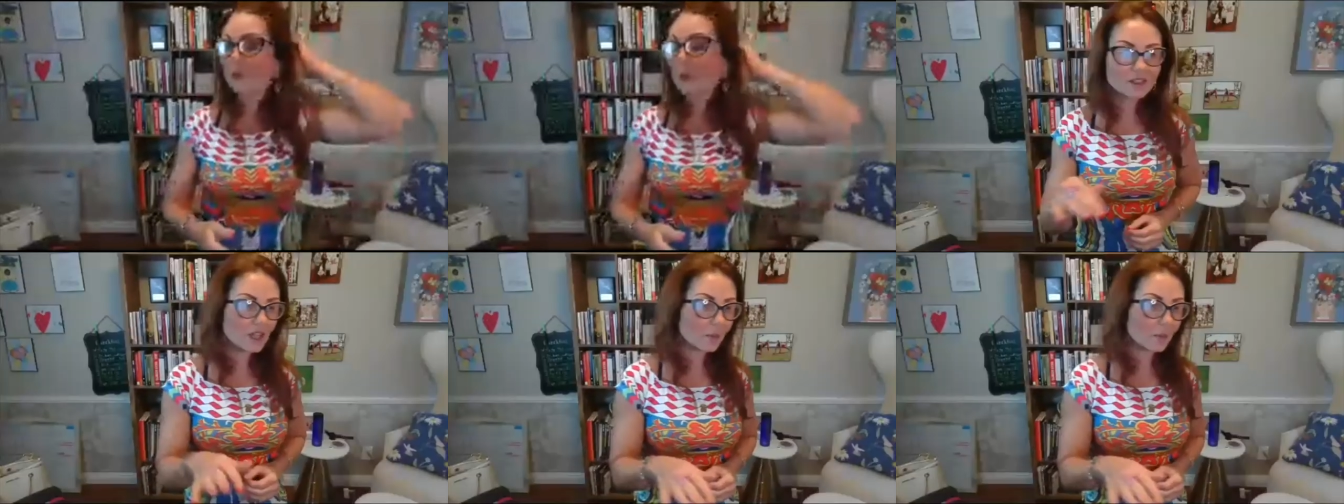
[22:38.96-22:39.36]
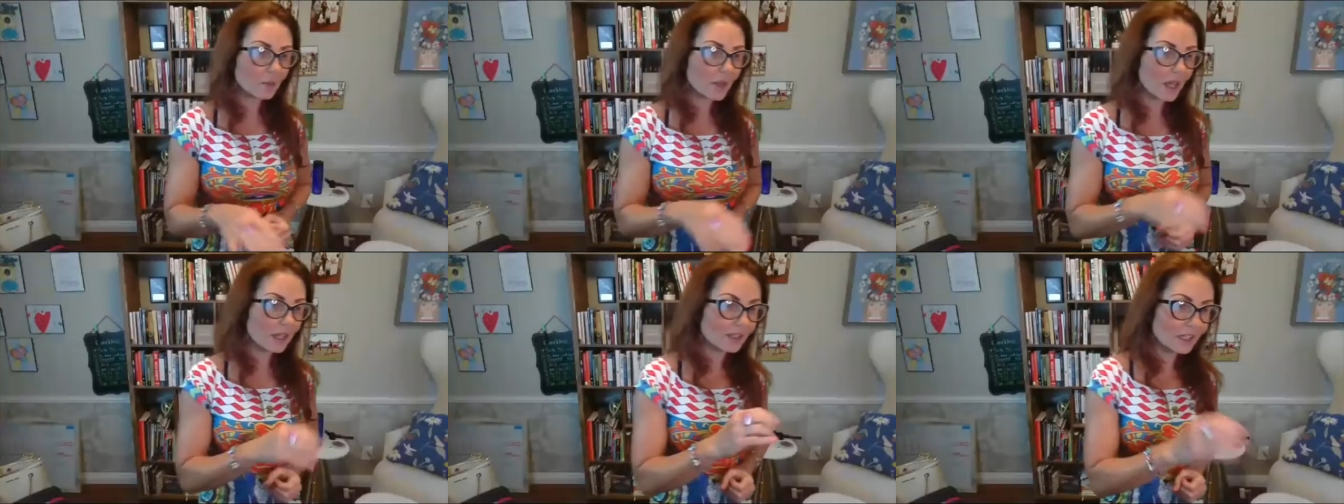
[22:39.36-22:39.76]
stop
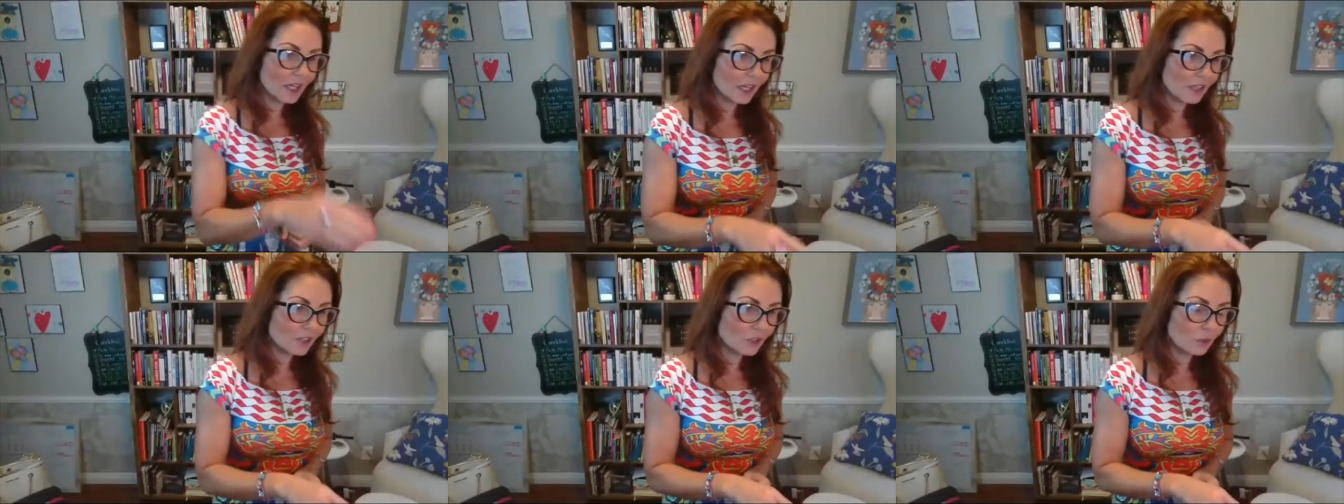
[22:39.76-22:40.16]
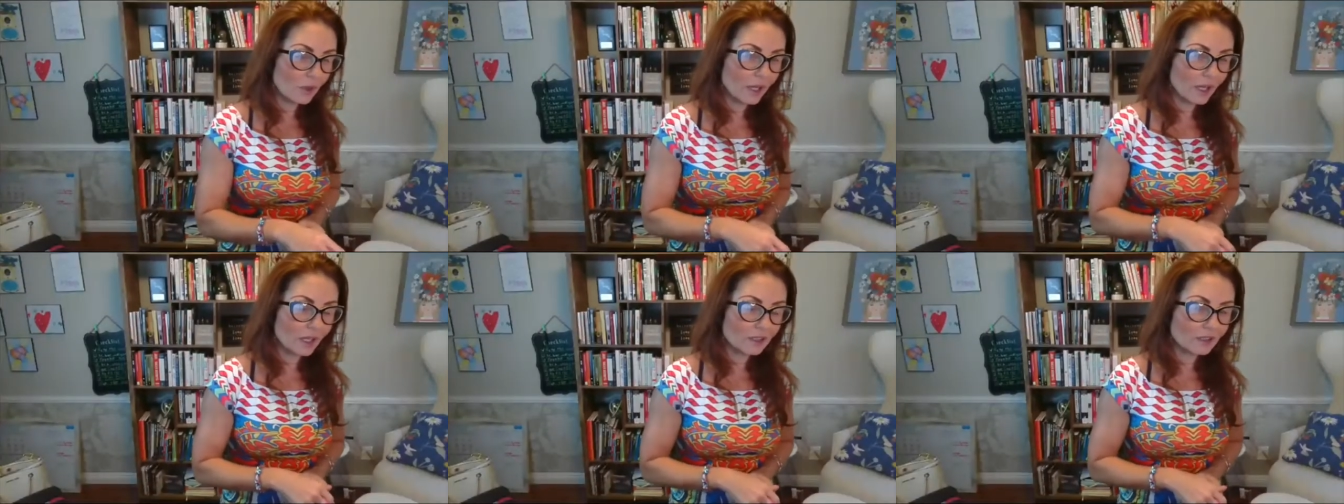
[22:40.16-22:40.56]
and gain the
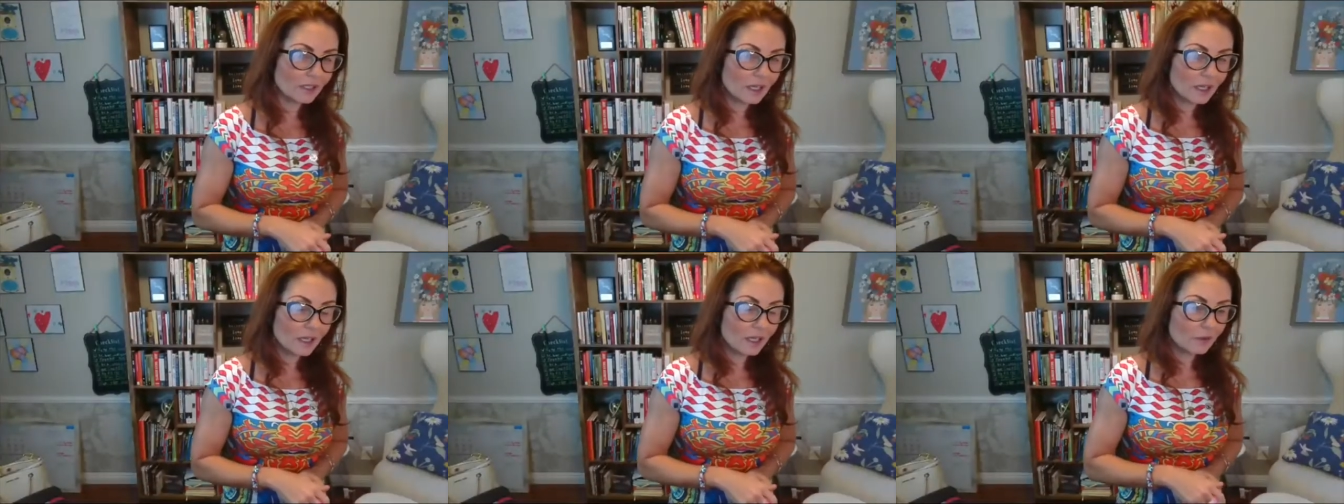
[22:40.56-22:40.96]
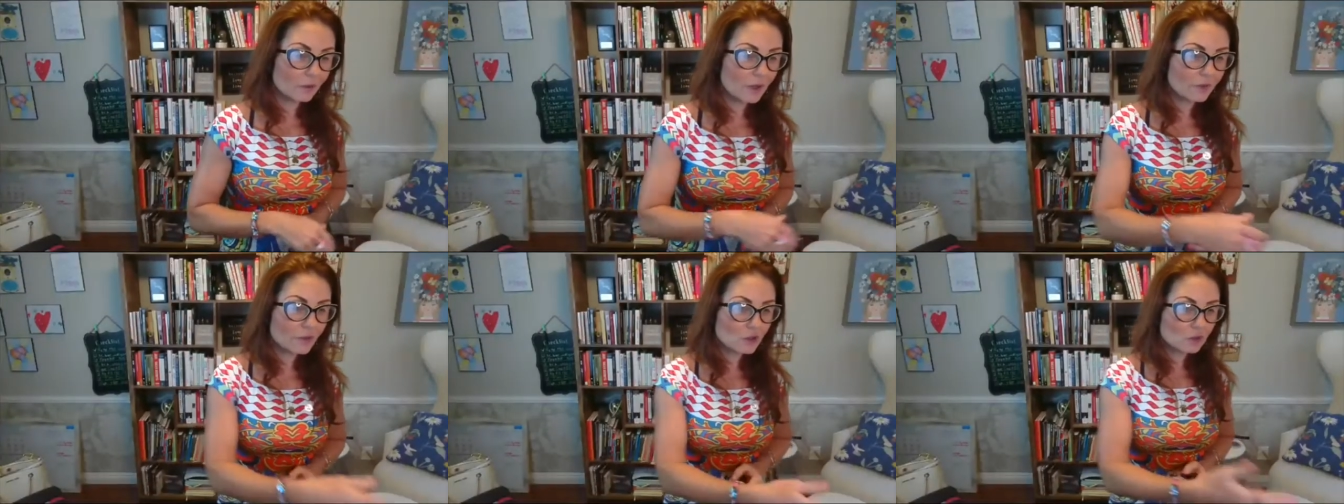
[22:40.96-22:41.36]
weight,
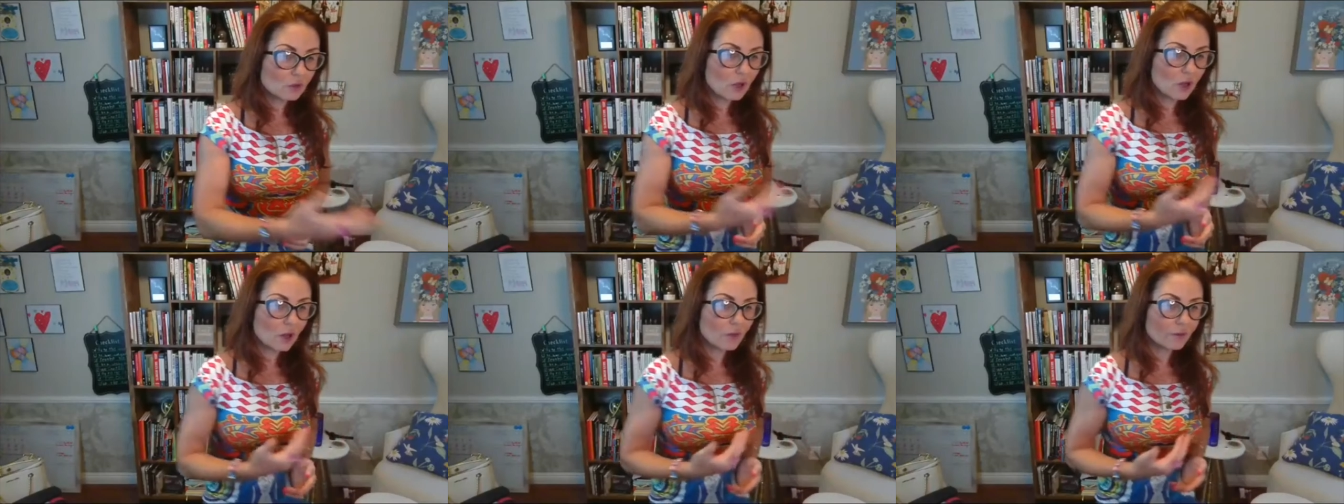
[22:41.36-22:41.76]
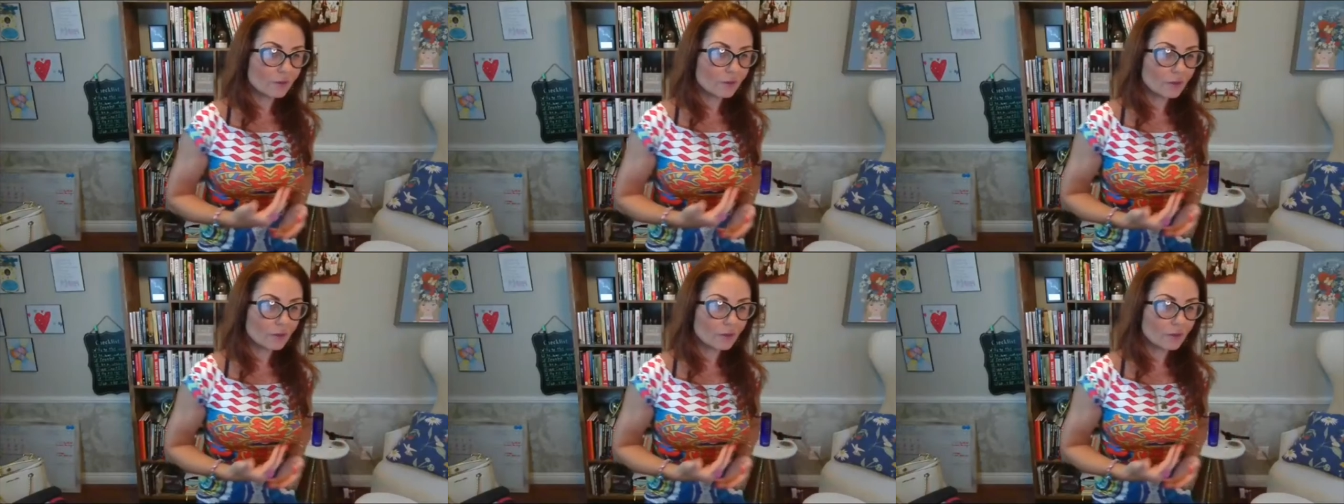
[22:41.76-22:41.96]
withdraw